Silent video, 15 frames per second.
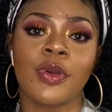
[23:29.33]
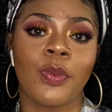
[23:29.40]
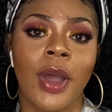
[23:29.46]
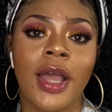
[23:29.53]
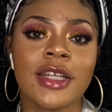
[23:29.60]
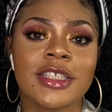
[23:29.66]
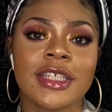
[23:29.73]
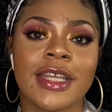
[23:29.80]

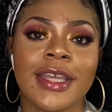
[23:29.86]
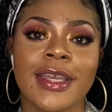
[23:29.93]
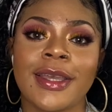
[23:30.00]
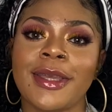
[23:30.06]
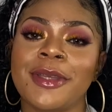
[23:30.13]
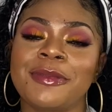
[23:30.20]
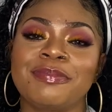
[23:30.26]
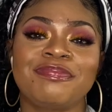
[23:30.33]
watching.
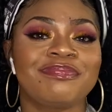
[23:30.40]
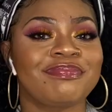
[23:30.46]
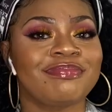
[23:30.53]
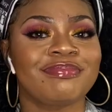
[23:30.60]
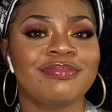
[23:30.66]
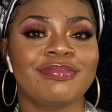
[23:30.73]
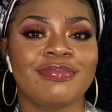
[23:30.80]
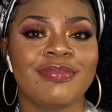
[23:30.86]

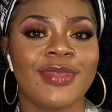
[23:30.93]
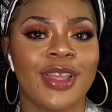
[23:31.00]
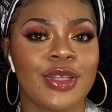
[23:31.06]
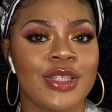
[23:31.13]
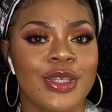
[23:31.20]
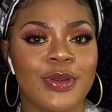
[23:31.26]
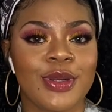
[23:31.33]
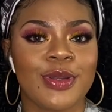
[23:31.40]

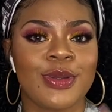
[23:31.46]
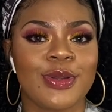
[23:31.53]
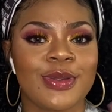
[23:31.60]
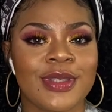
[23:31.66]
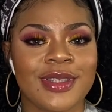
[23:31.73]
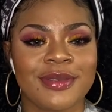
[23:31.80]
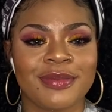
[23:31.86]
Toodles.